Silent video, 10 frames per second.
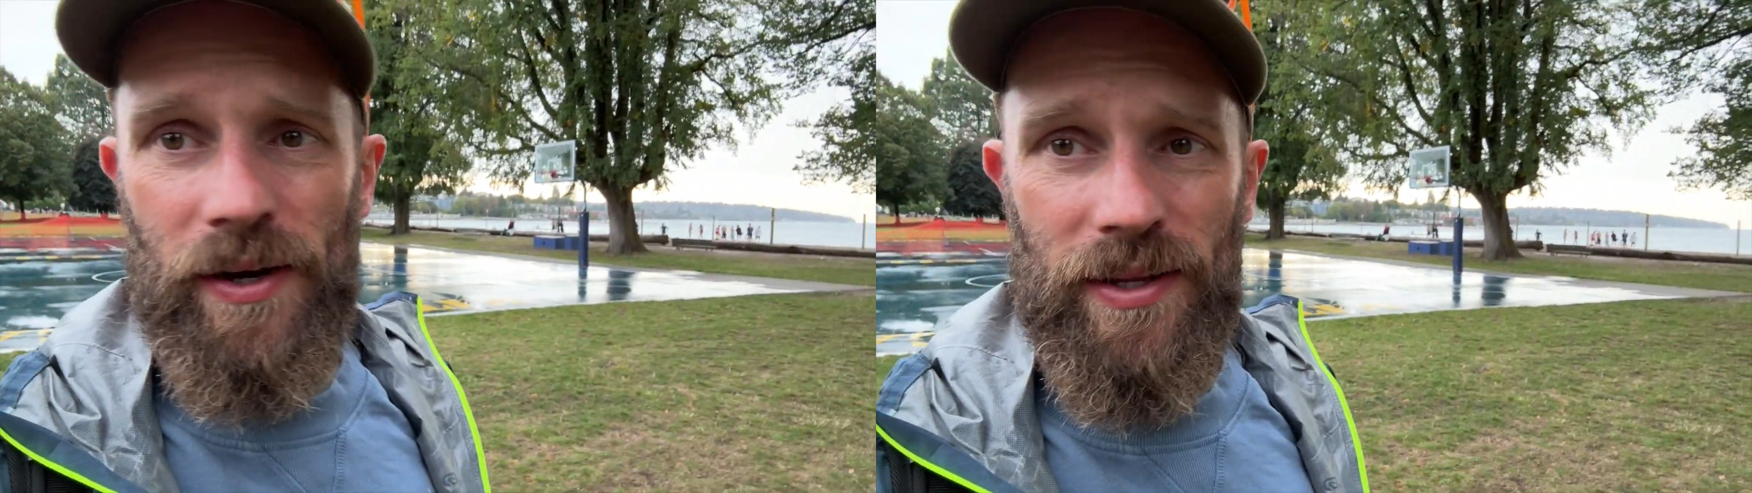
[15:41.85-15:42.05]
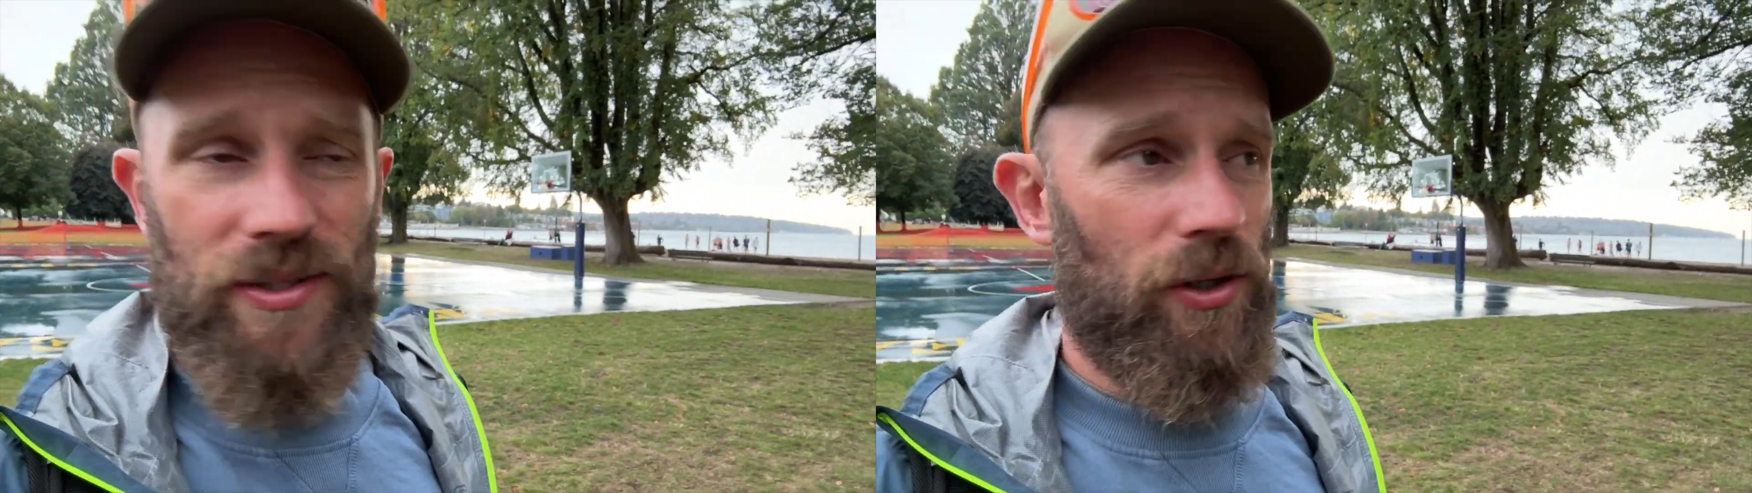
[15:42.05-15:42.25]

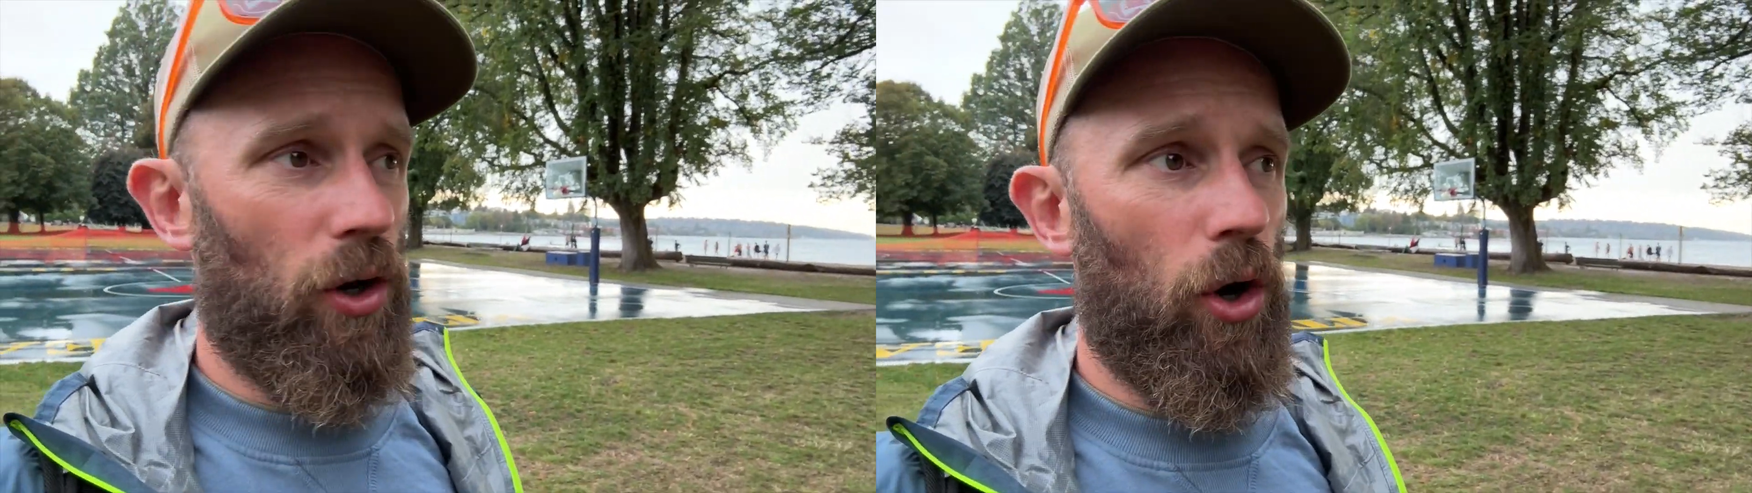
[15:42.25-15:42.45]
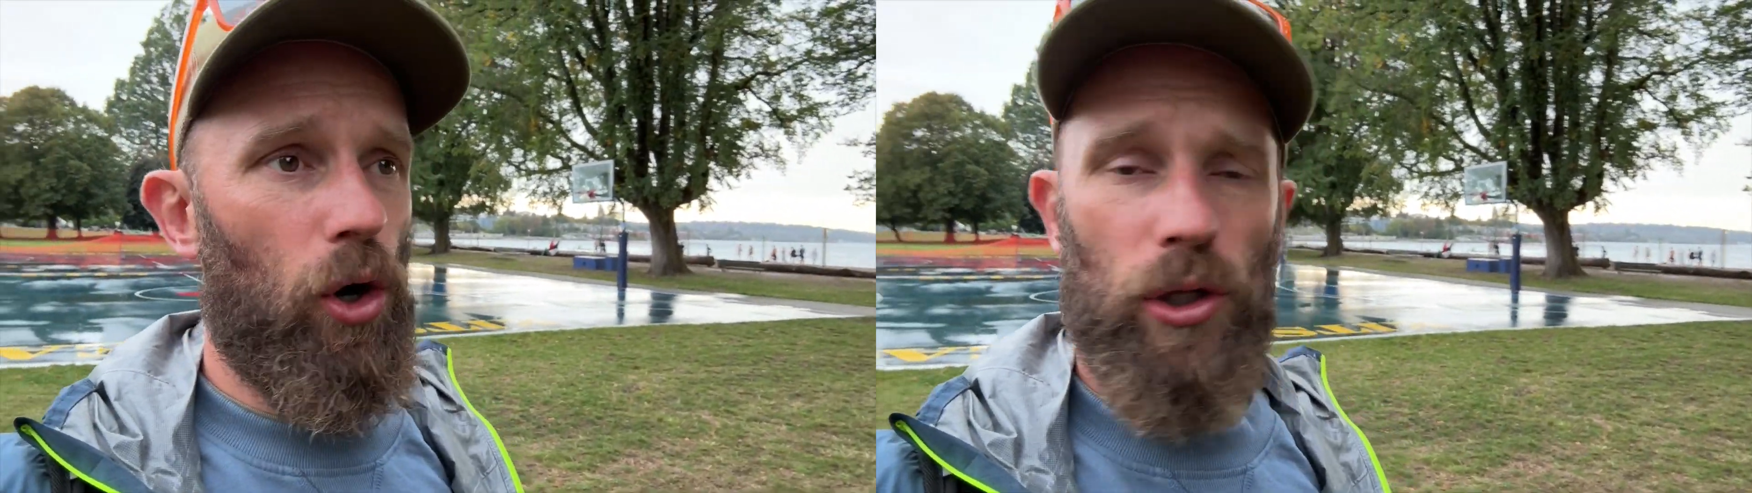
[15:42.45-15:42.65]
These are
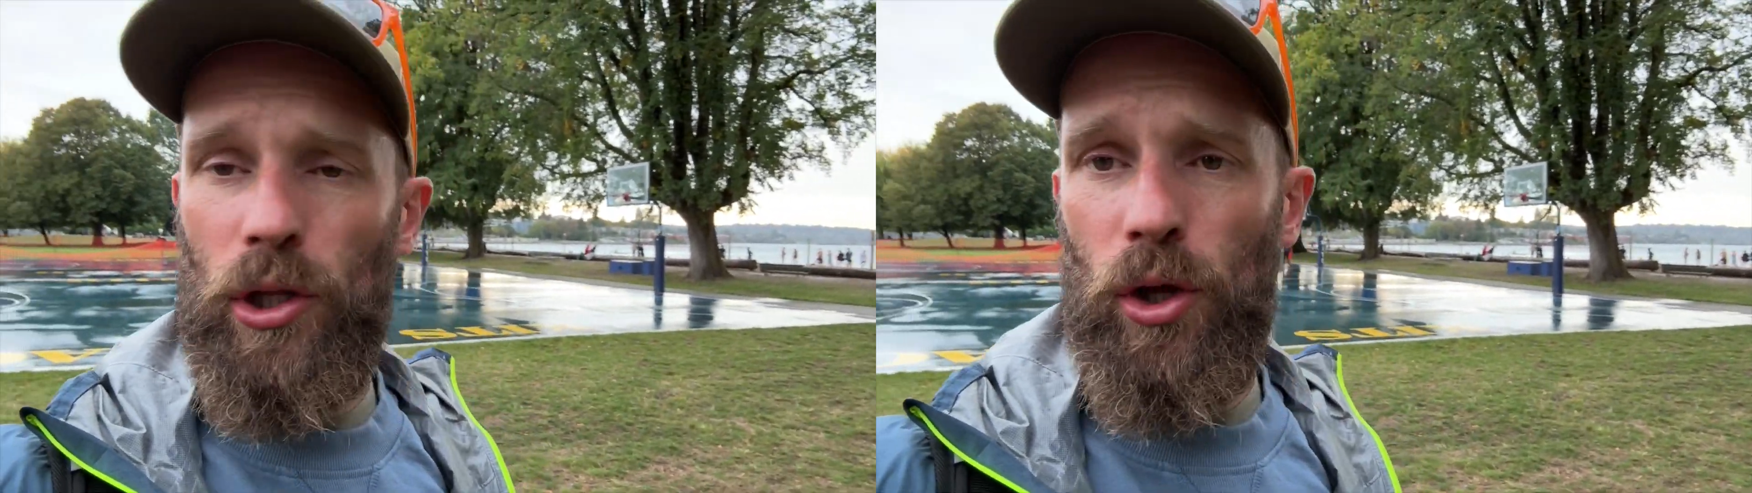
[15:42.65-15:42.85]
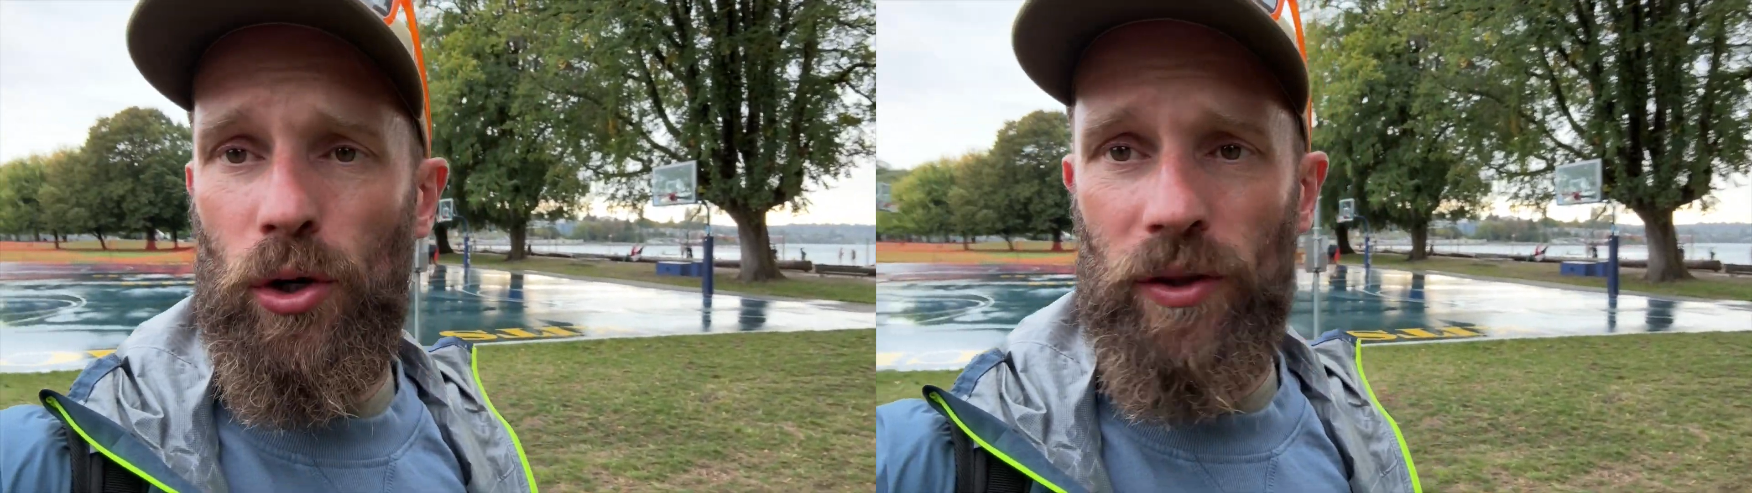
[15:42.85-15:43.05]
all
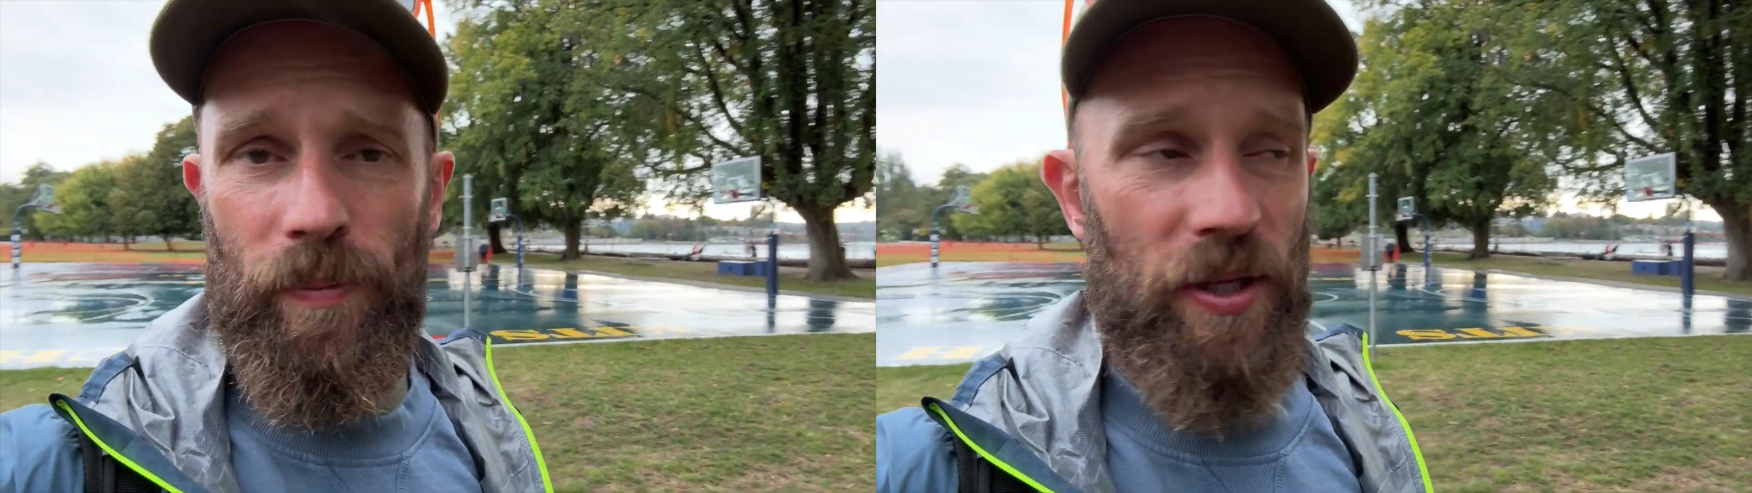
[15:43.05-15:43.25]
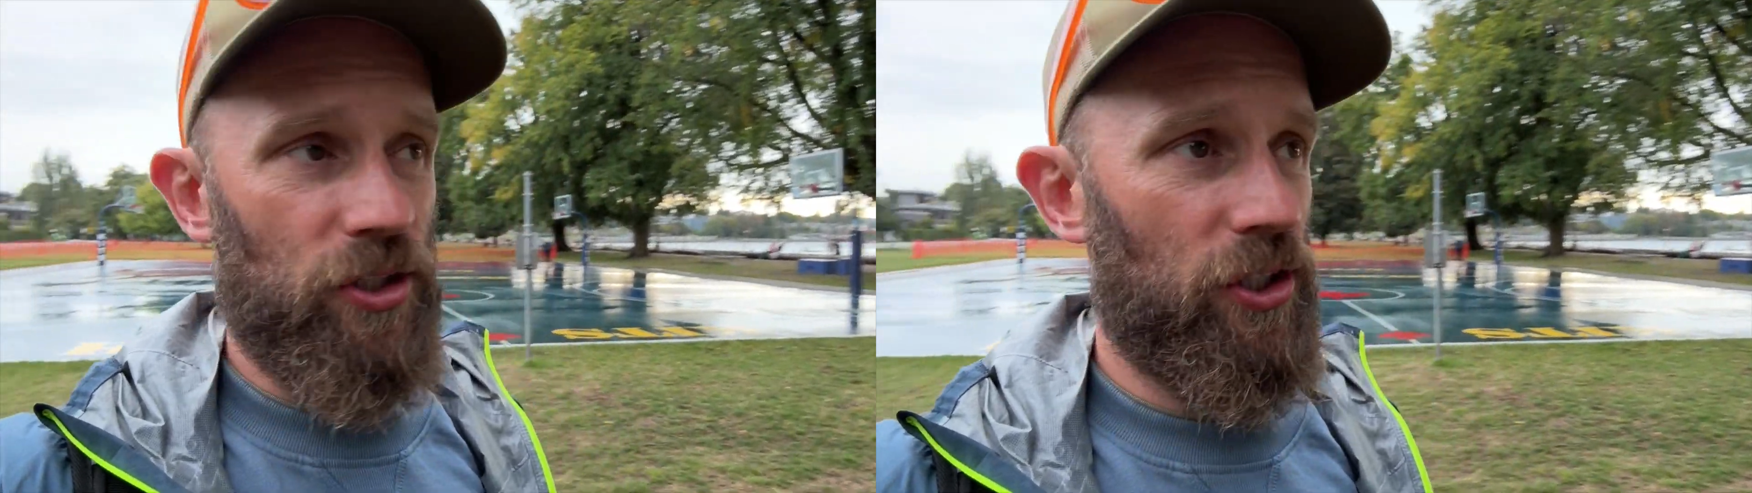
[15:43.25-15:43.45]
along the
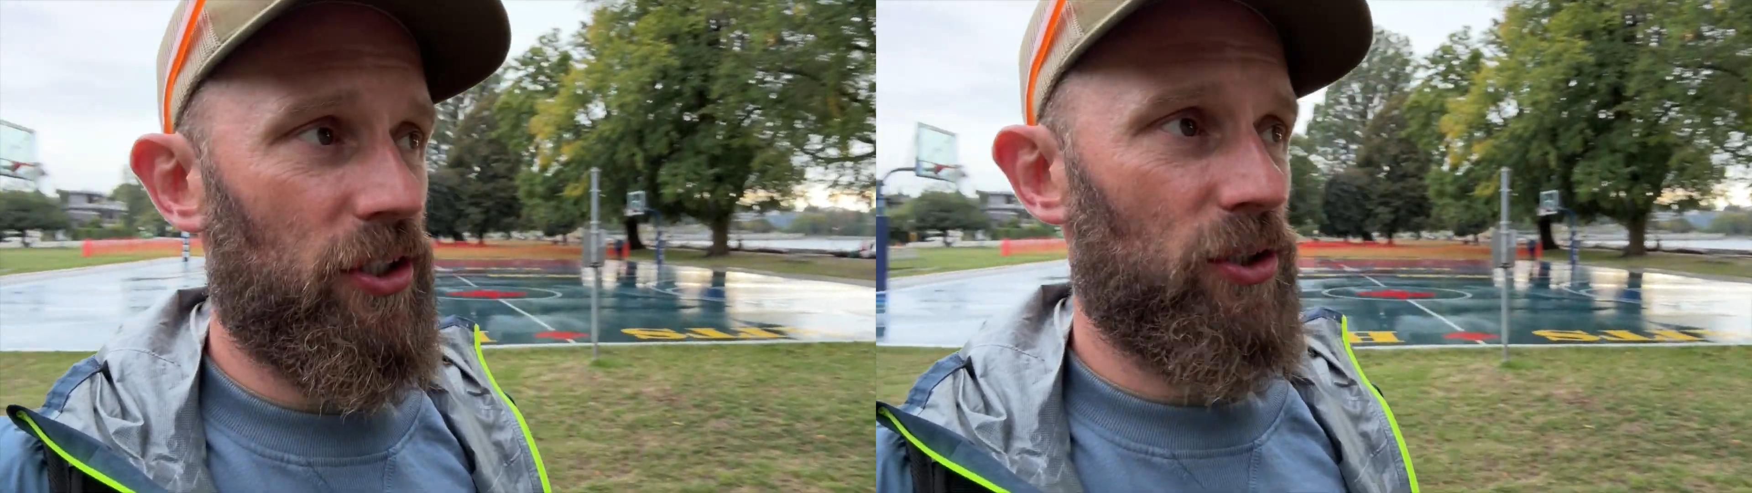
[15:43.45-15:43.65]
beaches,